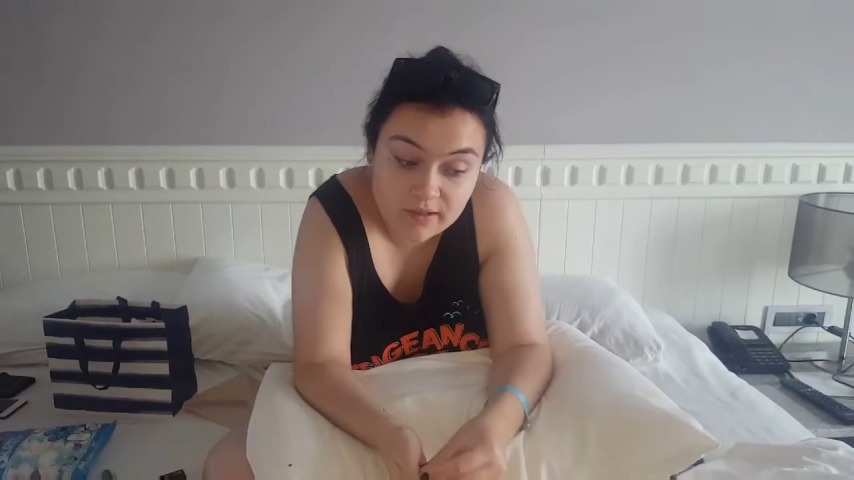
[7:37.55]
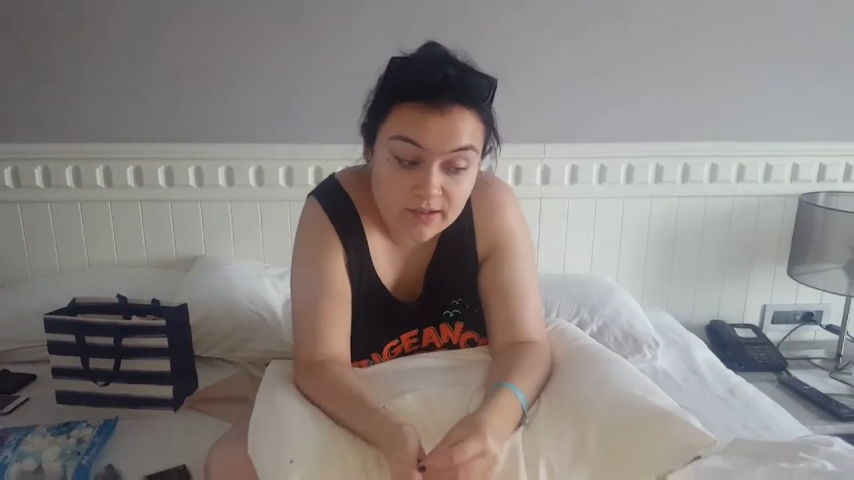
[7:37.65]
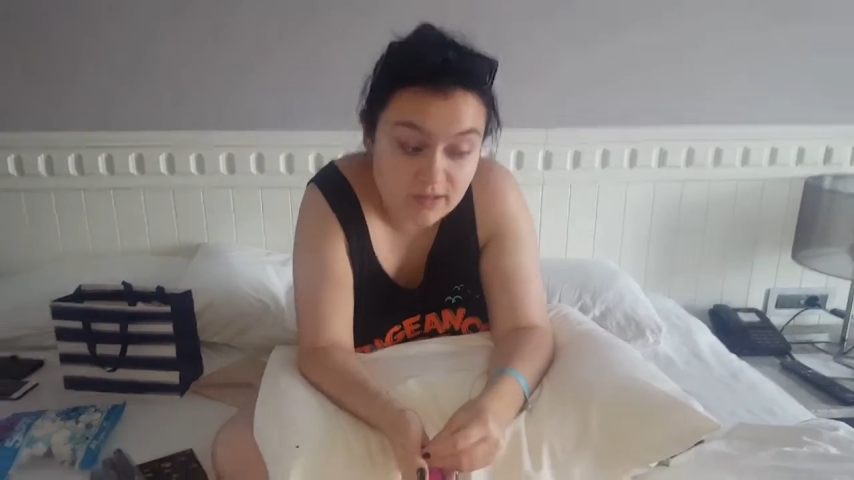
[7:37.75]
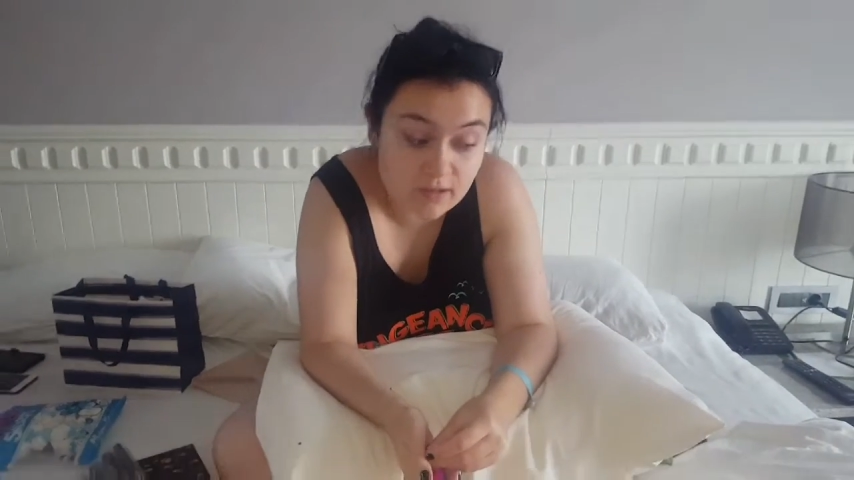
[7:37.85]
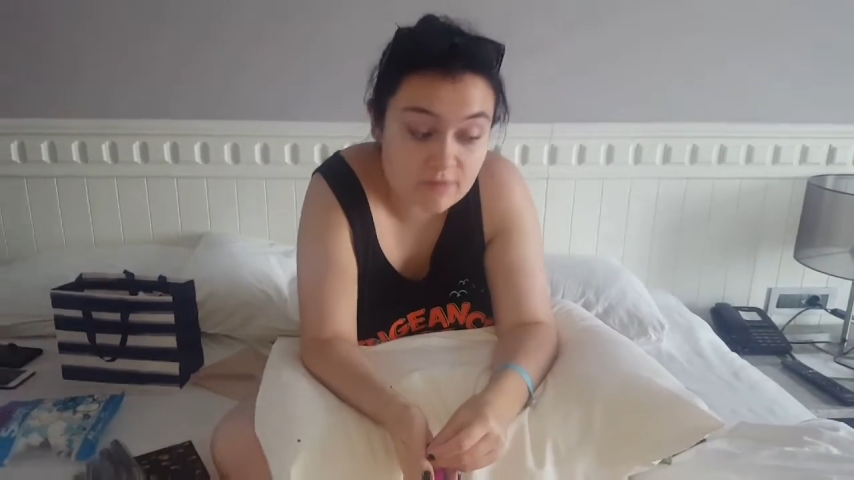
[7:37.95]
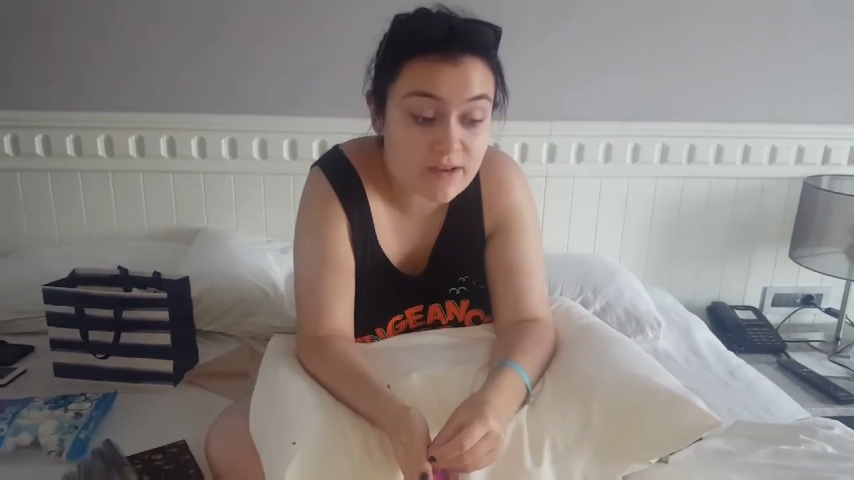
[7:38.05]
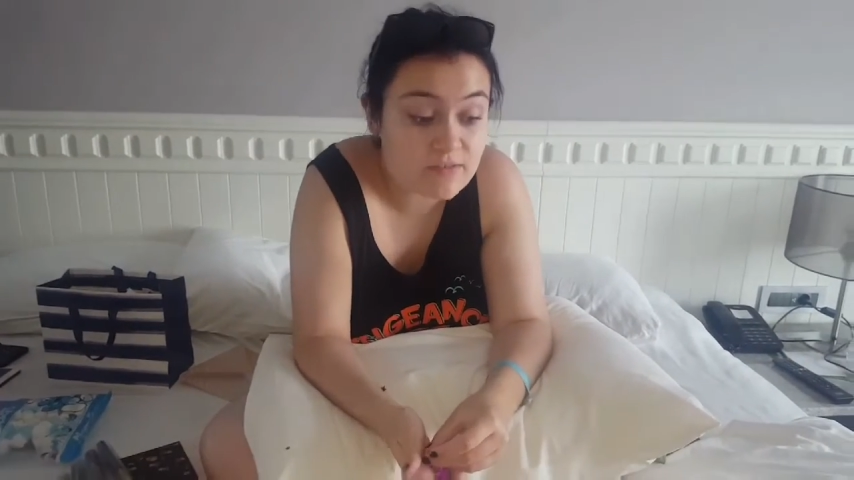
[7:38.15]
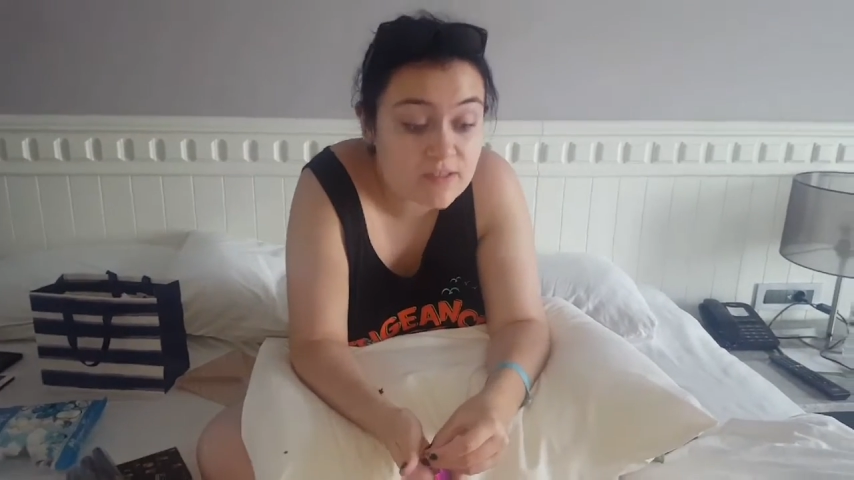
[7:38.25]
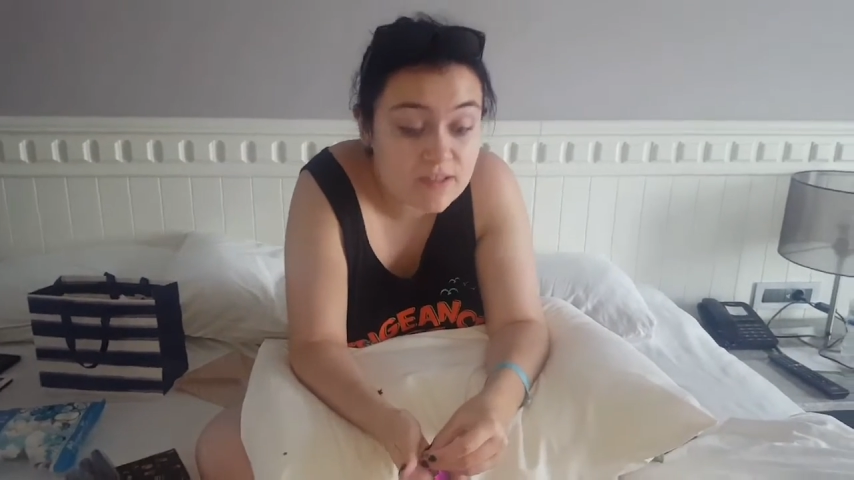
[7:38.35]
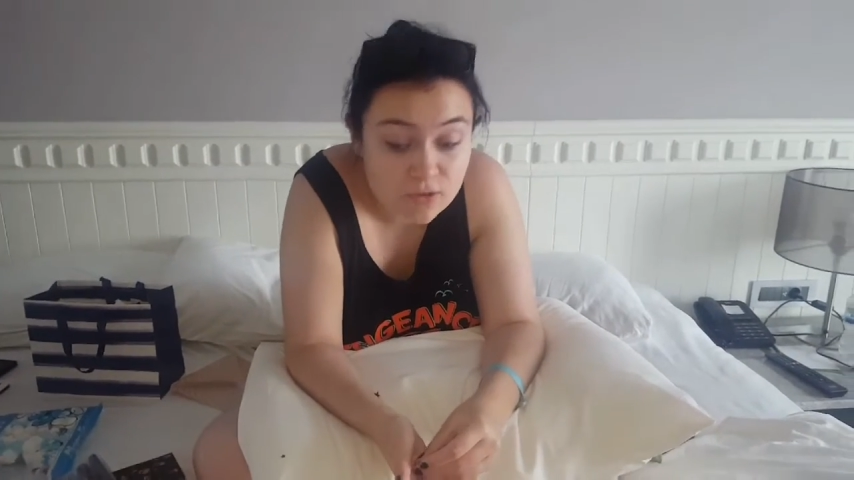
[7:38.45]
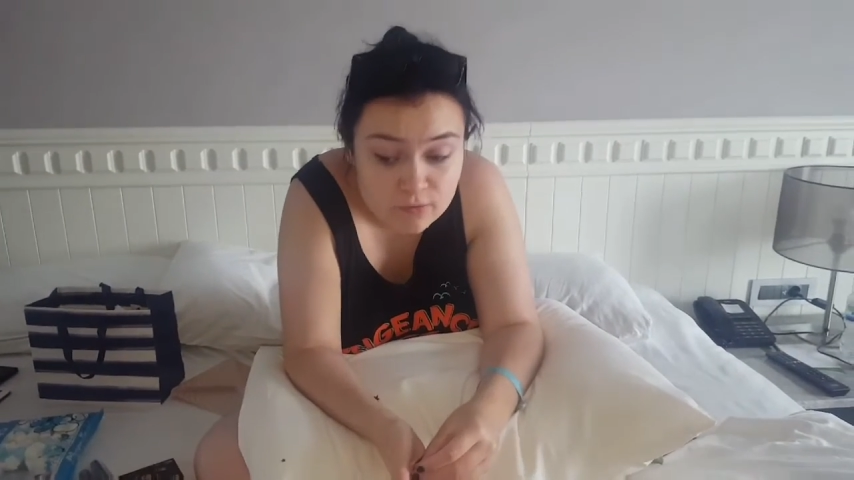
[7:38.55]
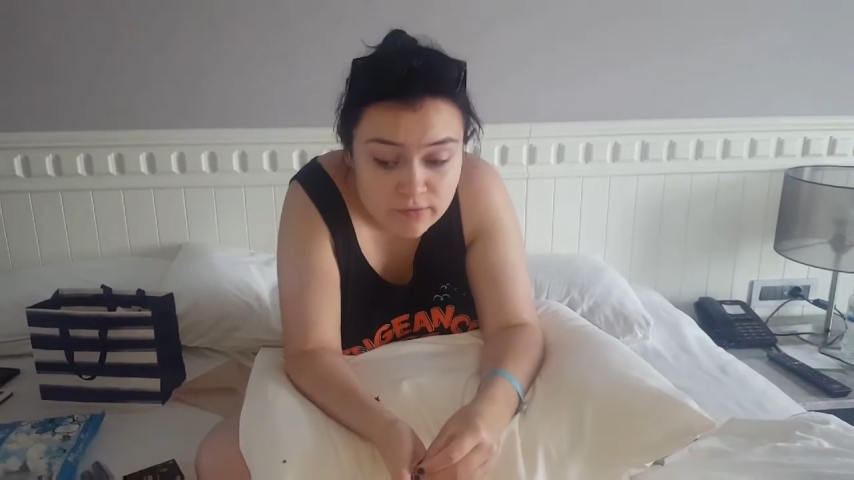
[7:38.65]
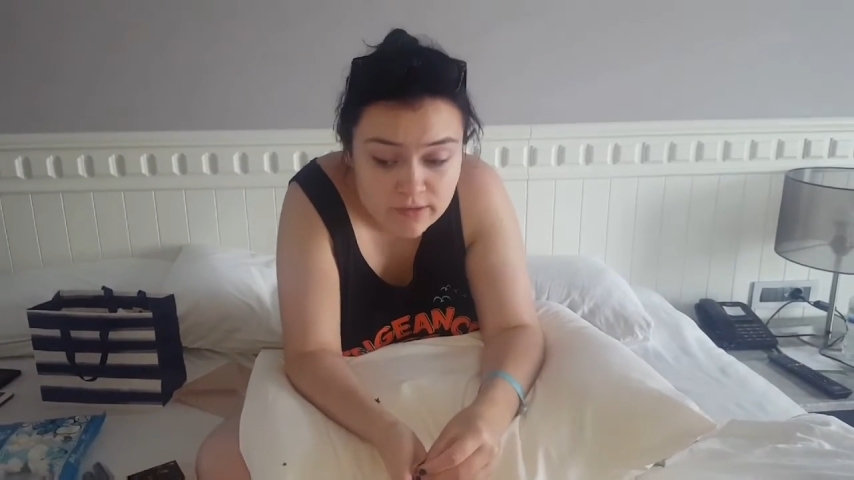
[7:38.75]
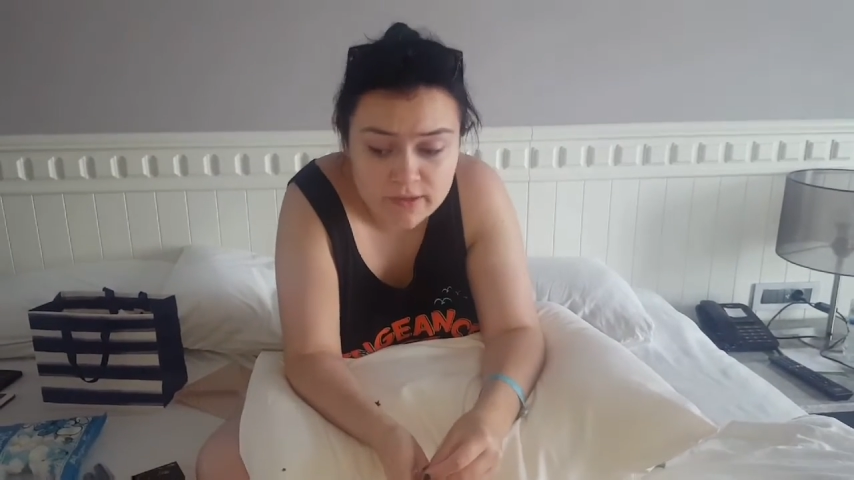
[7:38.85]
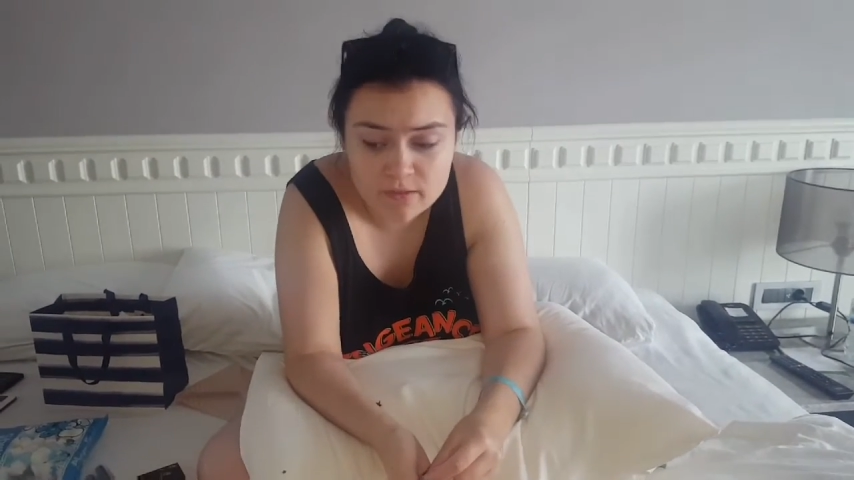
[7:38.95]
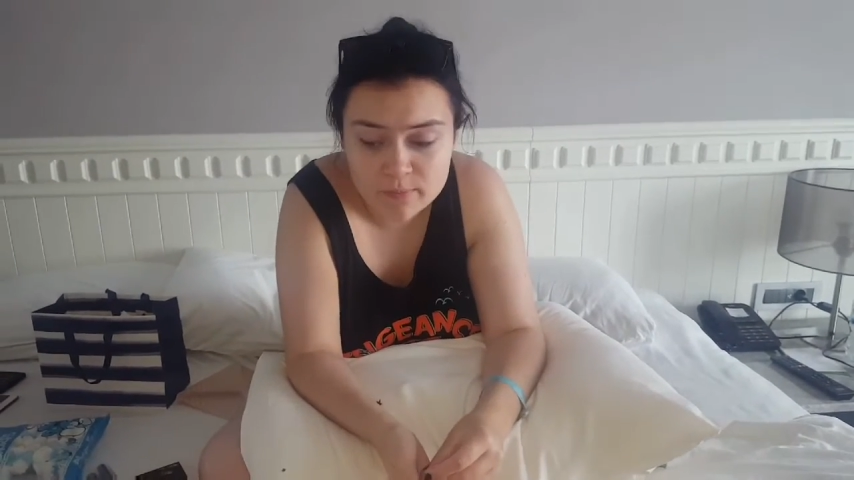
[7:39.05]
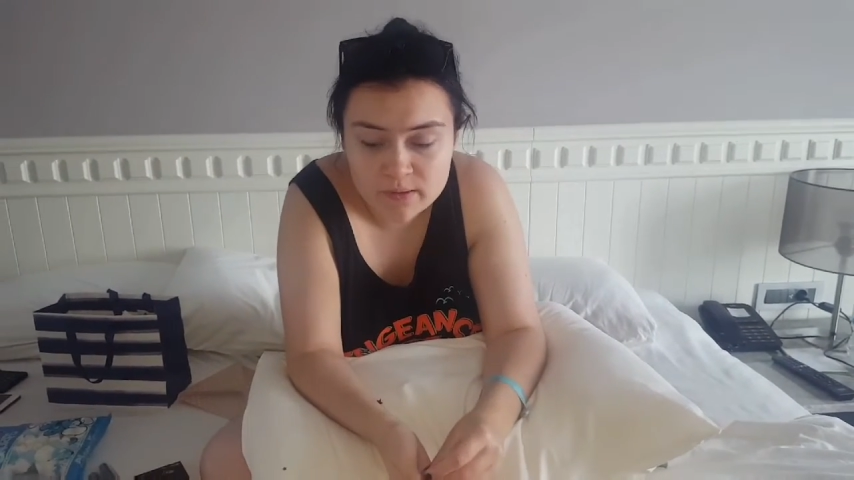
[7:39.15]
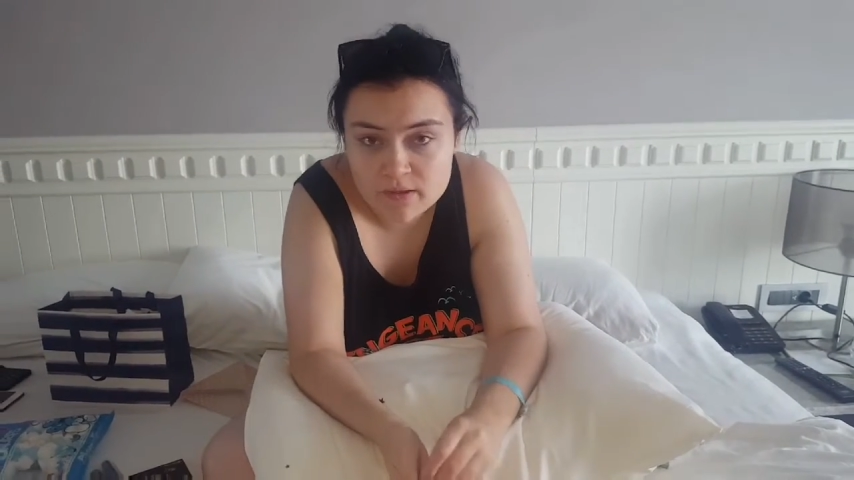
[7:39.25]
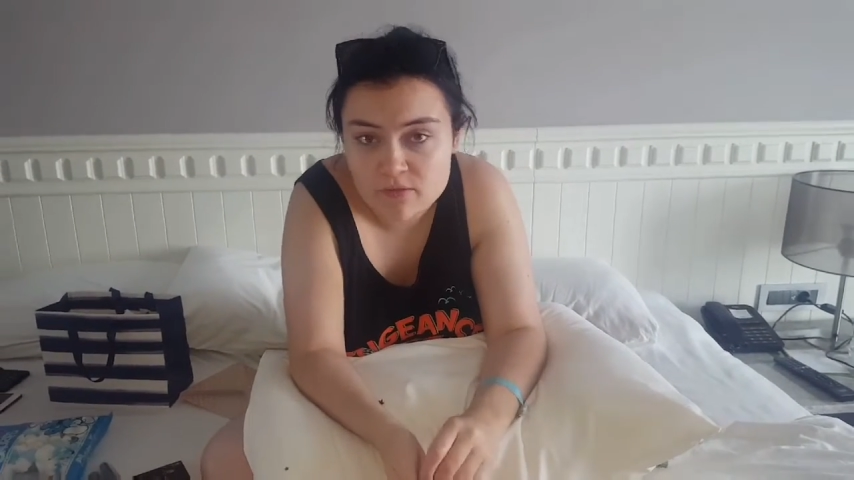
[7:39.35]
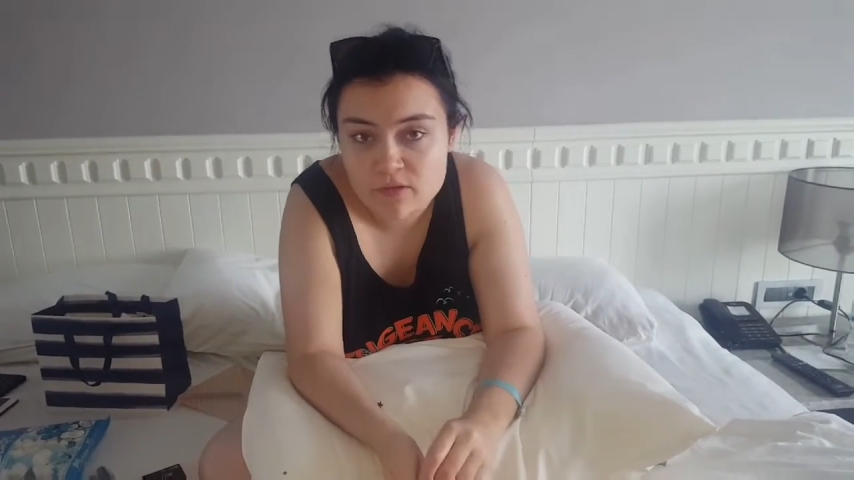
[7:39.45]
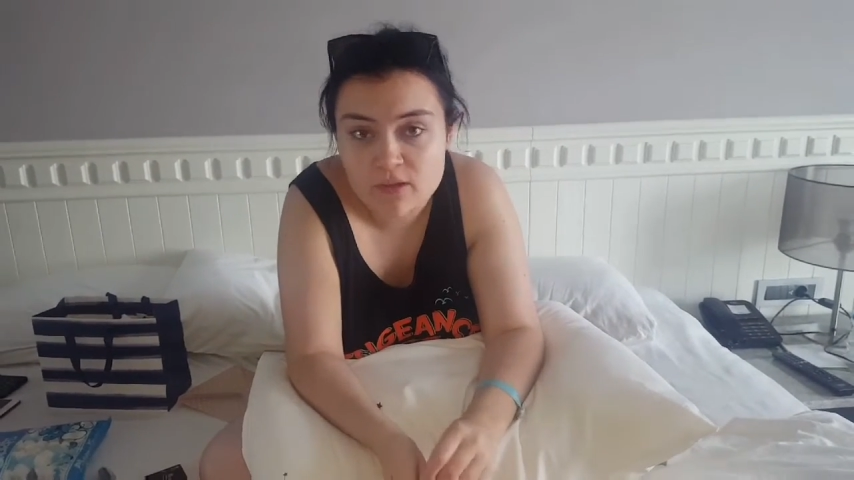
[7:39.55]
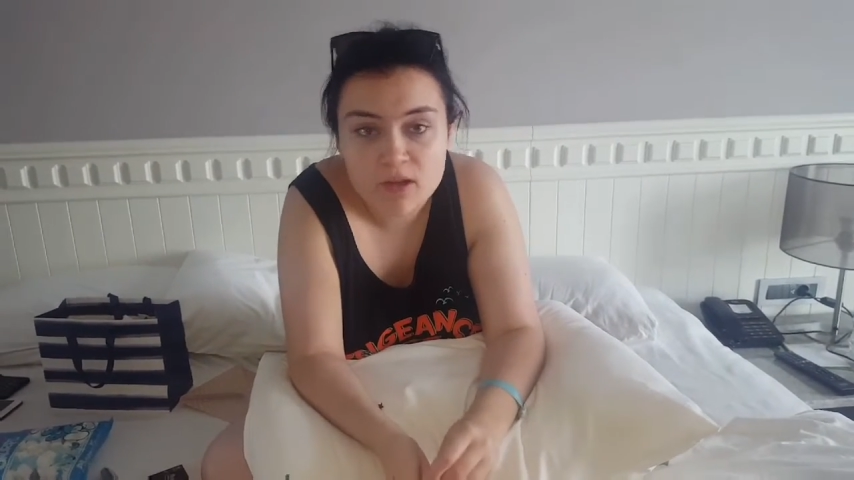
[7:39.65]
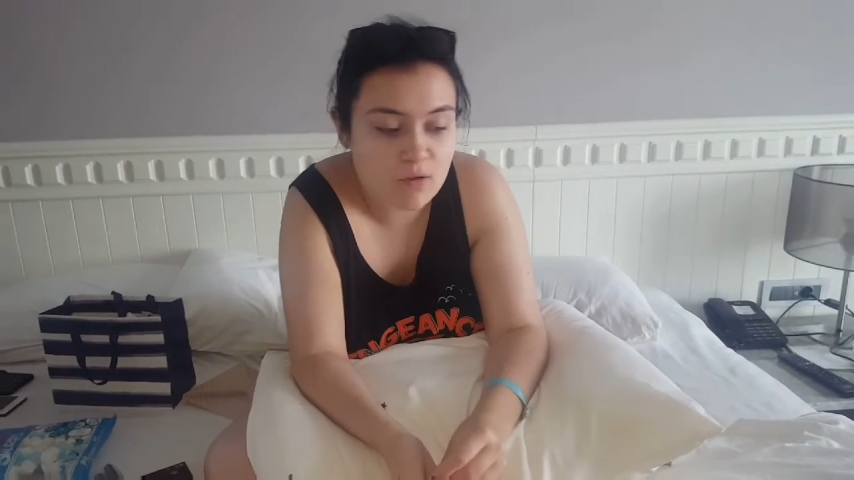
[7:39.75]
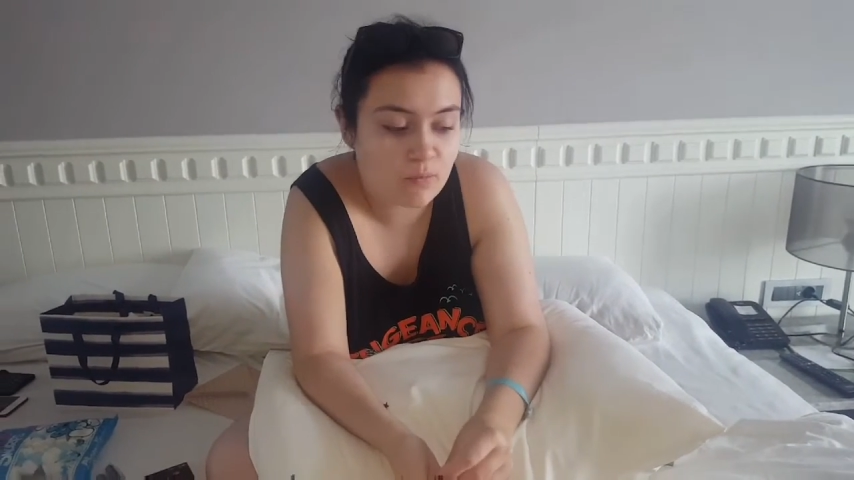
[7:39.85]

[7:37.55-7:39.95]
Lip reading: I love every single thing I have been given,